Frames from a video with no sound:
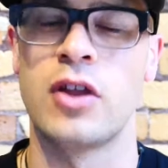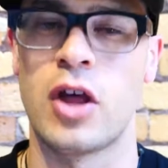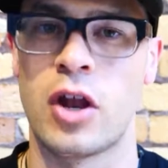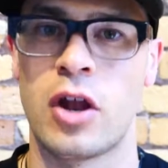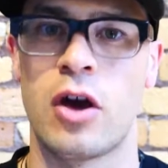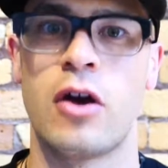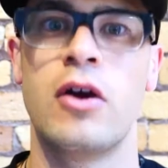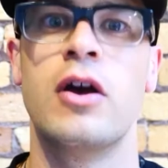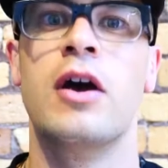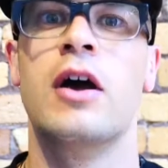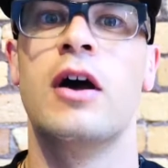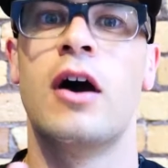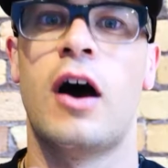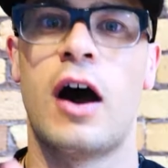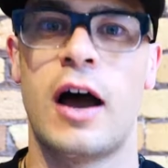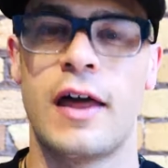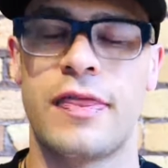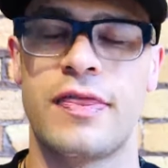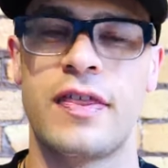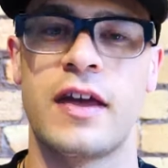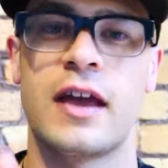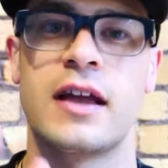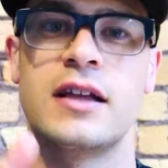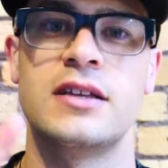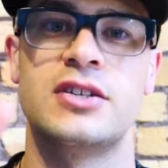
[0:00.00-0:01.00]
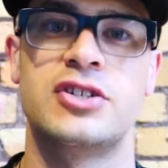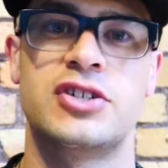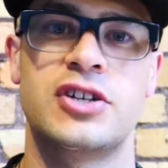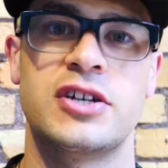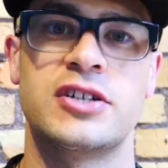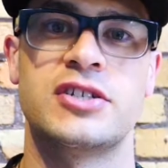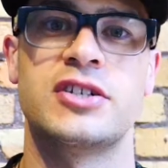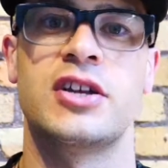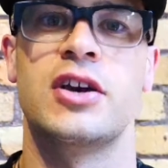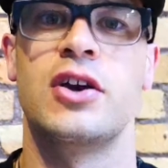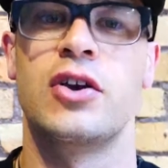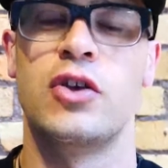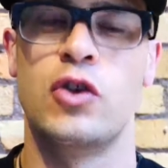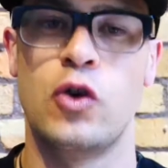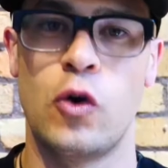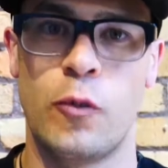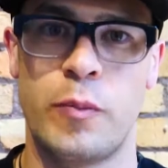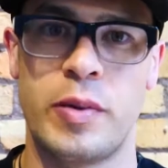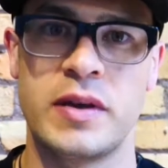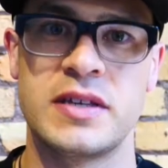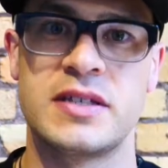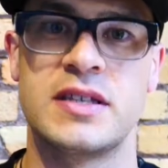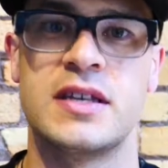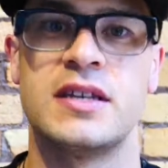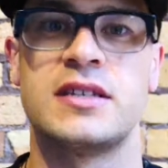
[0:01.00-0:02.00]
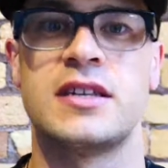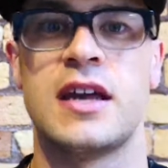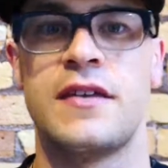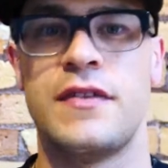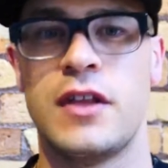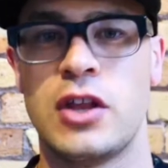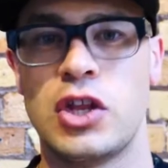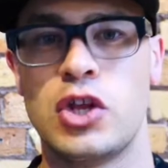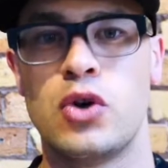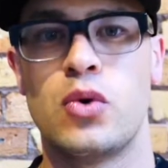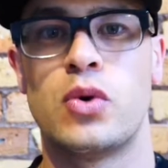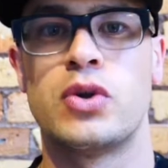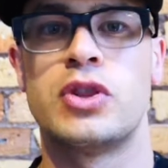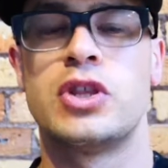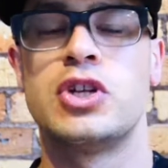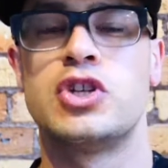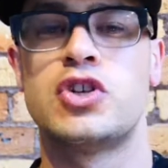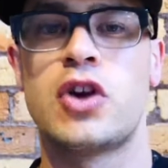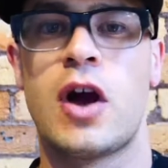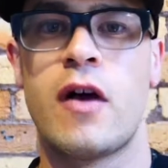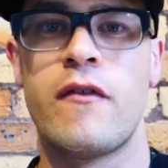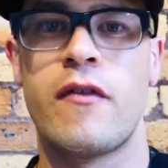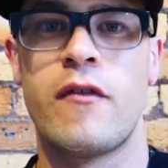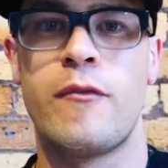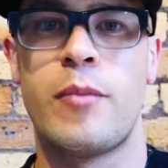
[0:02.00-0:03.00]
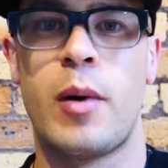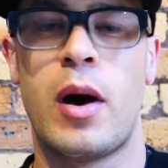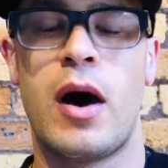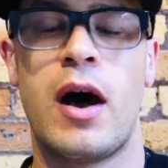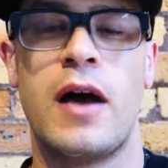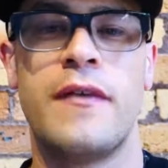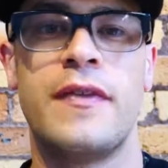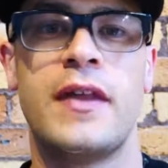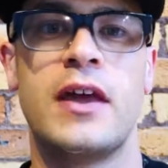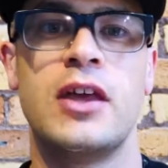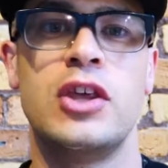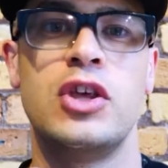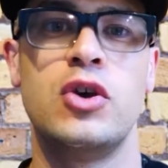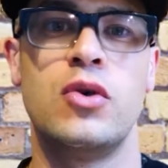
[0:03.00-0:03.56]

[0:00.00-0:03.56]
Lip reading: No, I think it's just your business, and then you're the driver behind that.